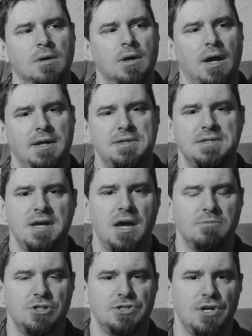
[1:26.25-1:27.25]
And at the time
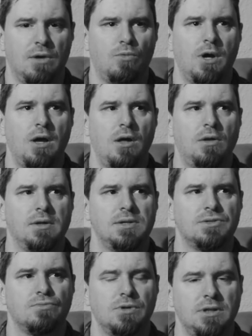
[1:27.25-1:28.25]
she said, well,
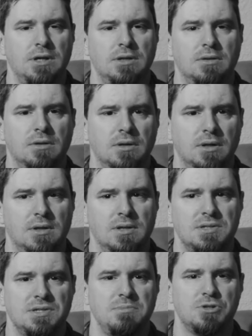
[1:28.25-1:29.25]
this
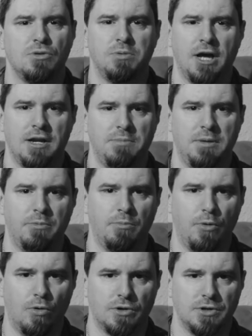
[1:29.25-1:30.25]
seems to apply to people
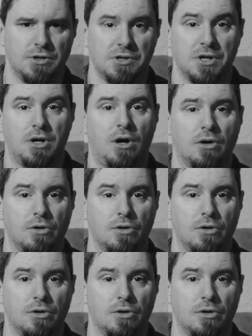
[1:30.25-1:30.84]
born during the Carter